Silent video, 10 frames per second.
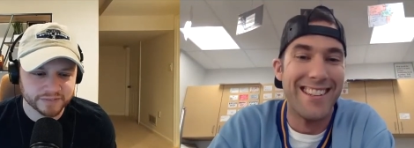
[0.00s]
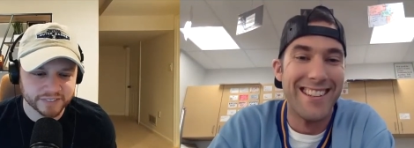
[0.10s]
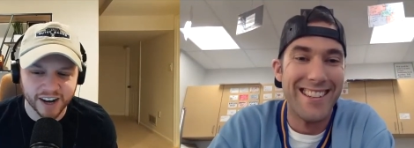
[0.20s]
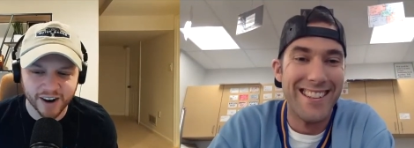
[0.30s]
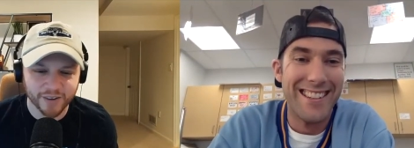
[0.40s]

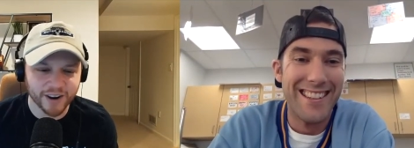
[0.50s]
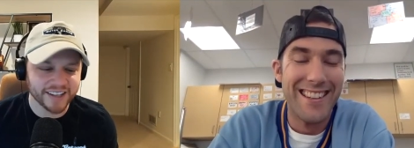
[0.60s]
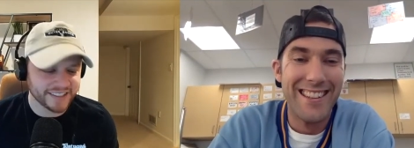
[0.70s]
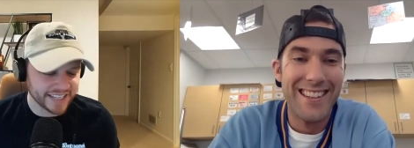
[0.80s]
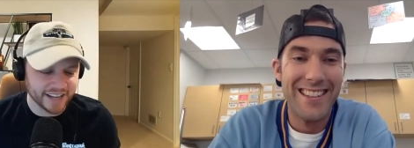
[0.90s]
Speaker 1: All right.
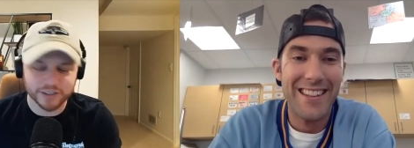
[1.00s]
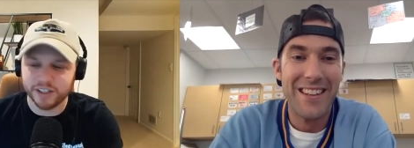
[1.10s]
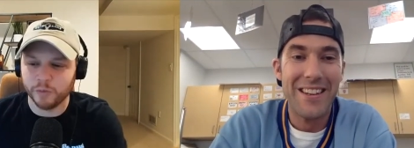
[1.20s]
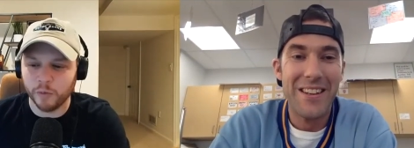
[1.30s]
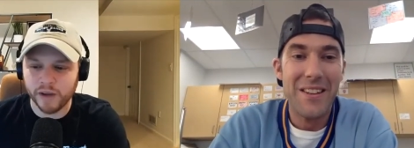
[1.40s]
Sounds
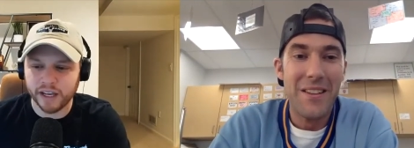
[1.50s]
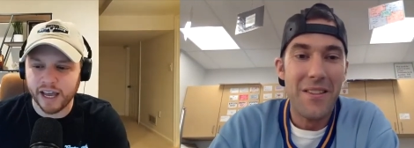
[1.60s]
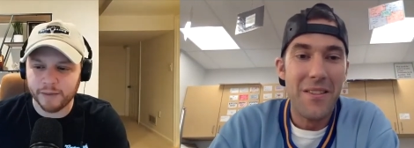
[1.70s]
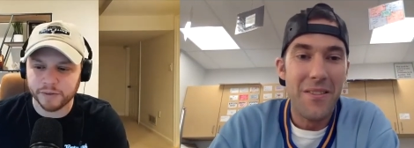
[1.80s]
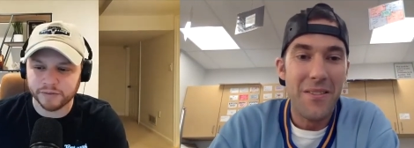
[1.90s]
good. We'll make it
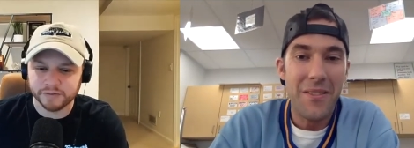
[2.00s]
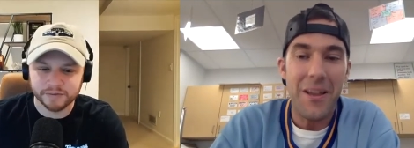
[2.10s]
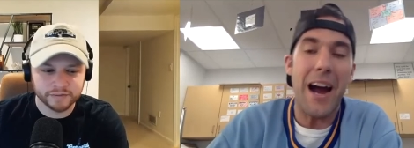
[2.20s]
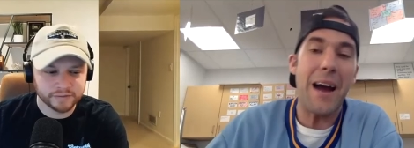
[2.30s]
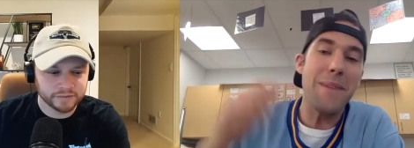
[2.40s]
happen.
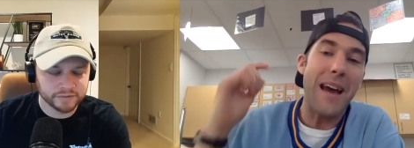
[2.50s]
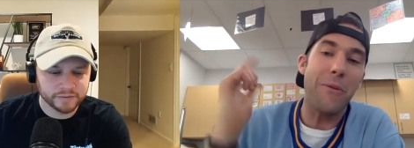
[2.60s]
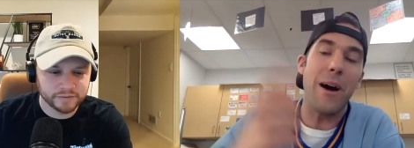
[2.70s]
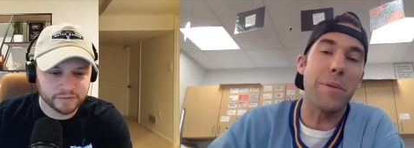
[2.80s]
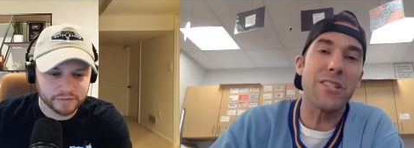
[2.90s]
Speaker 2: All right, man.
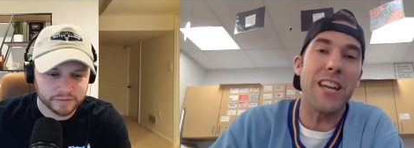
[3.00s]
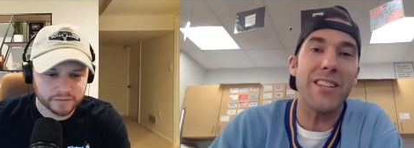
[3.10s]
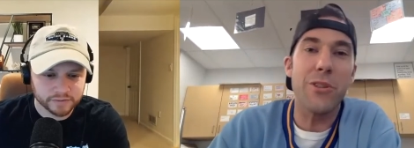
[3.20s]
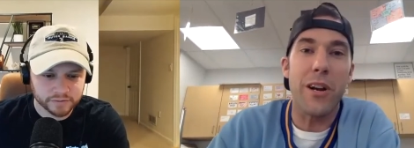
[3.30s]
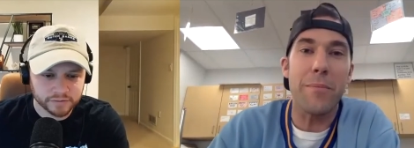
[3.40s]
Well, I appreciate
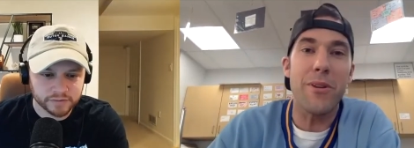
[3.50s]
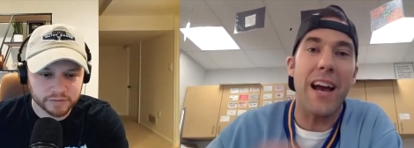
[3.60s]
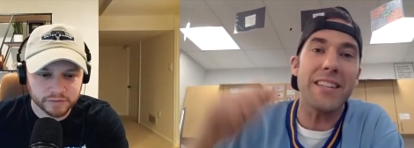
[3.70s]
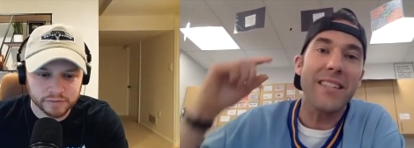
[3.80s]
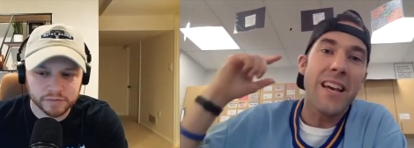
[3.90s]
you joining me. You
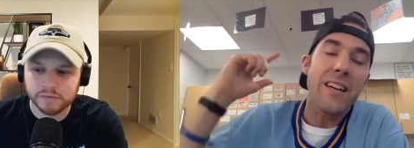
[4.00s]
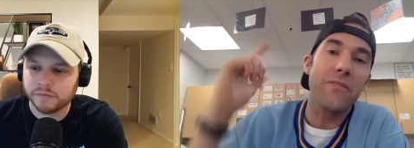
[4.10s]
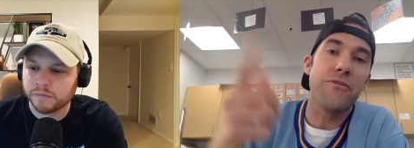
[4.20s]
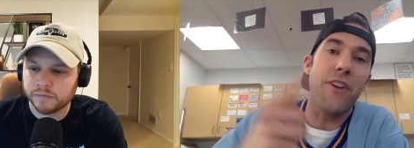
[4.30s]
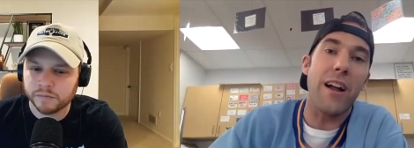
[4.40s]
guys
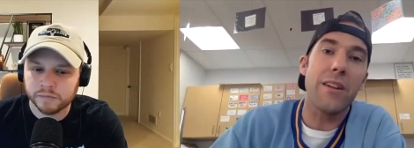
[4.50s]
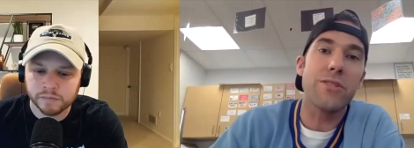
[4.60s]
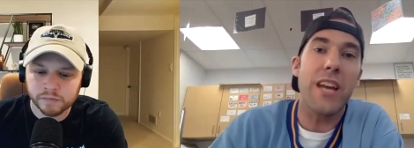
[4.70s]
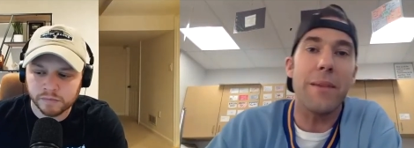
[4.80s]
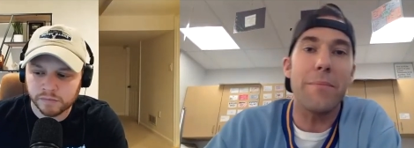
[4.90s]
can follow
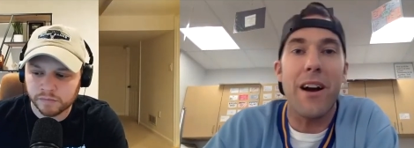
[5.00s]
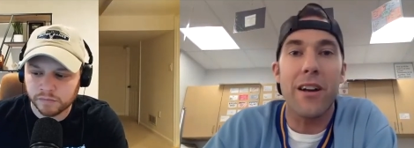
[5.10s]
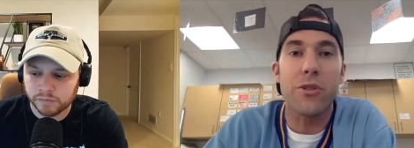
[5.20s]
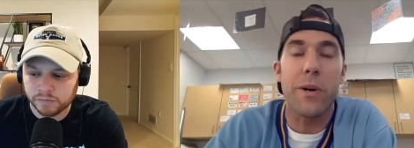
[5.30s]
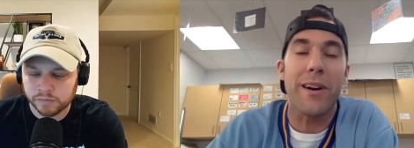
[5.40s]
JB
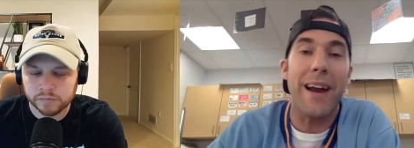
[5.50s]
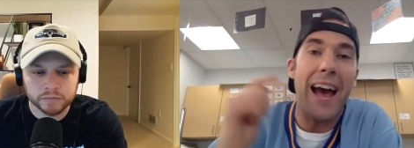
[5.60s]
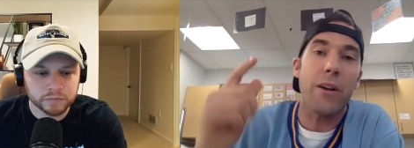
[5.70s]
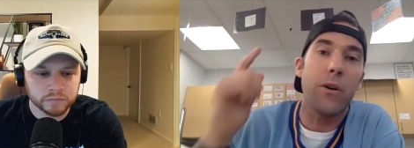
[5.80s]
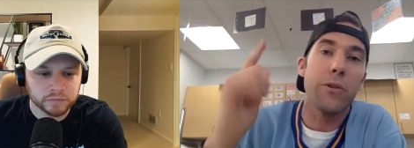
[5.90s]
on Twitter
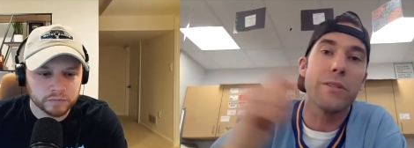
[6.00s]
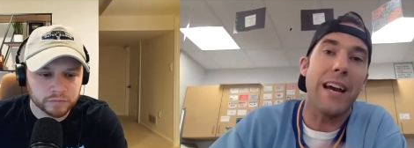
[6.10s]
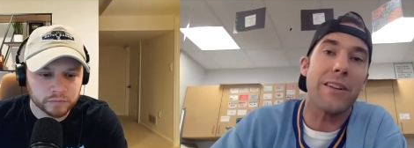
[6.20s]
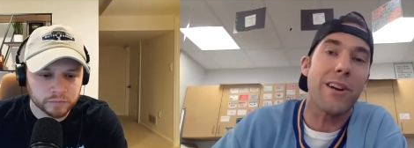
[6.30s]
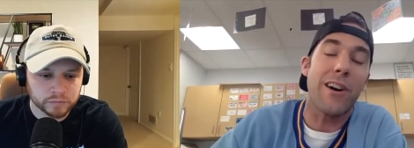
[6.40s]
at Old
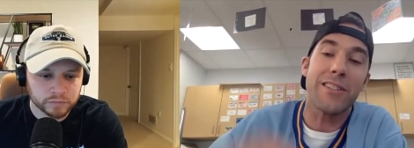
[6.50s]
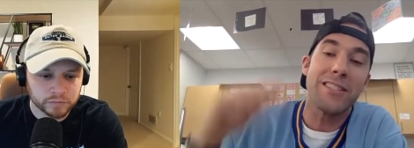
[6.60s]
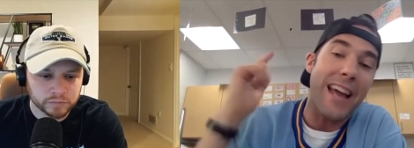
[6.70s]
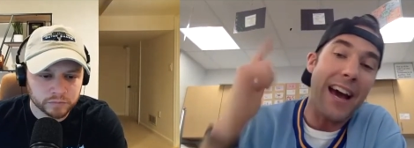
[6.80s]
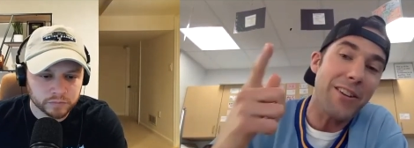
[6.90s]
Town
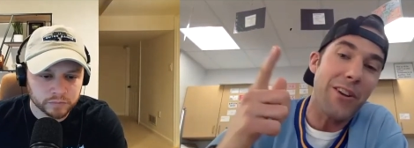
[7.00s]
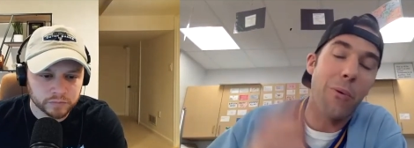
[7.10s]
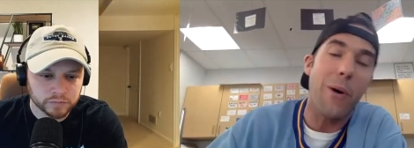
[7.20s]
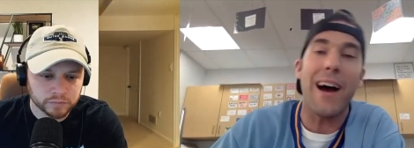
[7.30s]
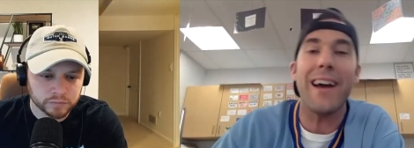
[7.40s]
Cards. Now you
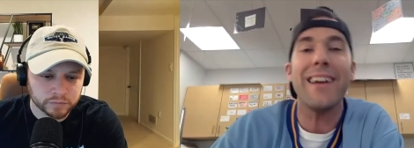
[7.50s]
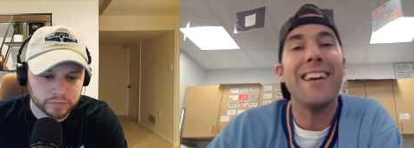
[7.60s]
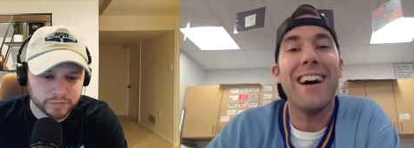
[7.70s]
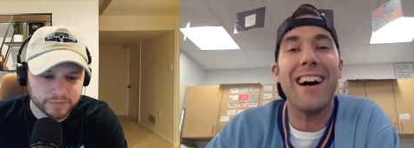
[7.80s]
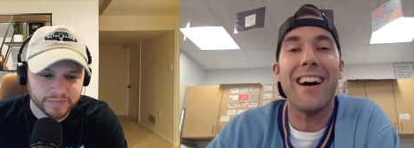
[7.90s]
know why.
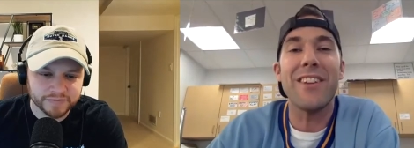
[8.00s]
Uh,